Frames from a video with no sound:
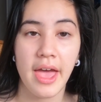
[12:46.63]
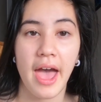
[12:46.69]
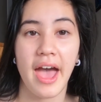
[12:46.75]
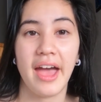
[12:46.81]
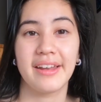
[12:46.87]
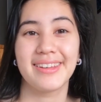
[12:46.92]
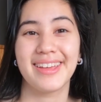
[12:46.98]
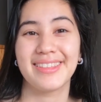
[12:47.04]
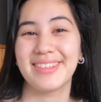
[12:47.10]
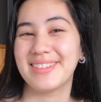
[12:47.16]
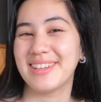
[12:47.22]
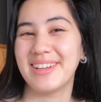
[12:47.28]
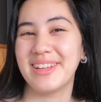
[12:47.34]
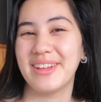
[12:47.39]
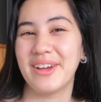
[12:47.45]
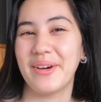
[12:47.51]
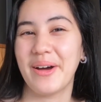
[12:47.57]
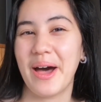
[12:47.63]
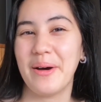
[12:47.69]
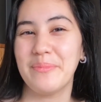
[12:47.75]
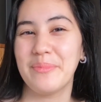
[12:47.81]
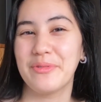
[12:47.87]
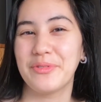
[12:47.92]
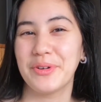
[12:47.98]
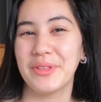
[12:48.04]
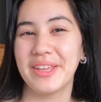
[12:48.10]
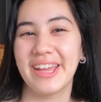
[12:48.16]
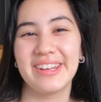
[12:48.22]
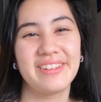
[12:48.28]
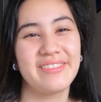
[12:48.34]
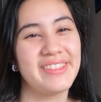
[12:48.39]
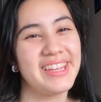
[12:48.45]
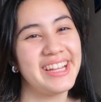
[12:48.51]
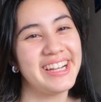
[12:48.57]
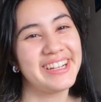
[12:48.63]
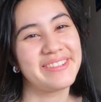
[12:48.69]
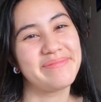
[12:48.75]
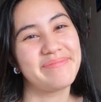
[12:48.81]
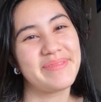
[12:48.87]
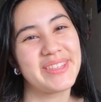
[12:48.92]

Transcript: and get this video out before the end of the year.